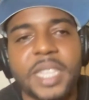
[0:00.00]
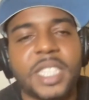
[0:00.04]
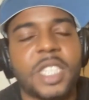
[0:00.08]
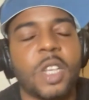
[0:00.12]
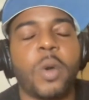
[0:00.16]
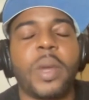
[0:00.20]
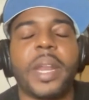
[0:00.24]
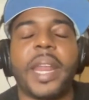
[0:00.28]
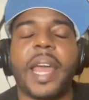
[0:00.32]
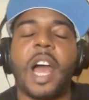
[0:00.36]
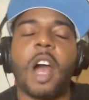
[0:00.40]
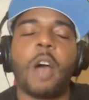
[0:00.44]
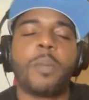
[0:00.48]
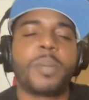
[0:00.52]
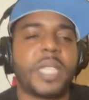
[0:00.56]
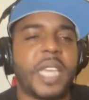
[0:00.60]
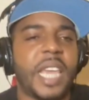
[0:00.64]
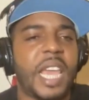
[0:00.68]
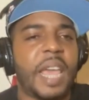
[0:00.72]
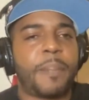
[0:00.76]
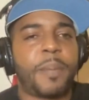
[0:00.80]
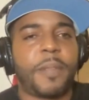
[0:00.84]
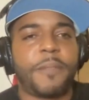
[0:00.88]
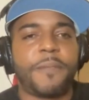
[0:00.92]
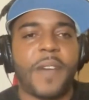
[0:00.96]
So it helps
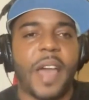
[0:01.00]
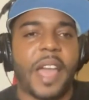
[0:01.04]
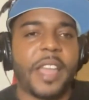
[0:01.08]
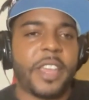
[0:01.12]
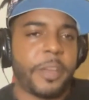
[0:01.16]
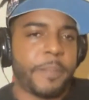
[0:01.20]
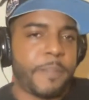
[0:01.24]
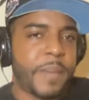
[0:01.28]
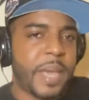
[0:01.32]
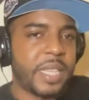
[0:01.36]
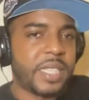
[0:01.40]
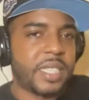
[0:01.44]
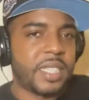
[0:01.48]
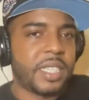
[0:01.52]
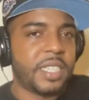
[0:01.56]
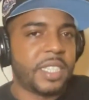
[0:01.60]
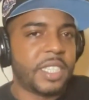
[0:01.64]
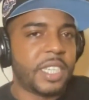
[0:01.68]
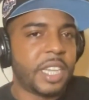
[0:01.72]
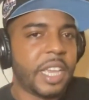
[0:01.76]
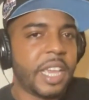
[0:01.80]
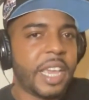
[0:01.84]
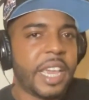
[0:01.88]
amplify your message,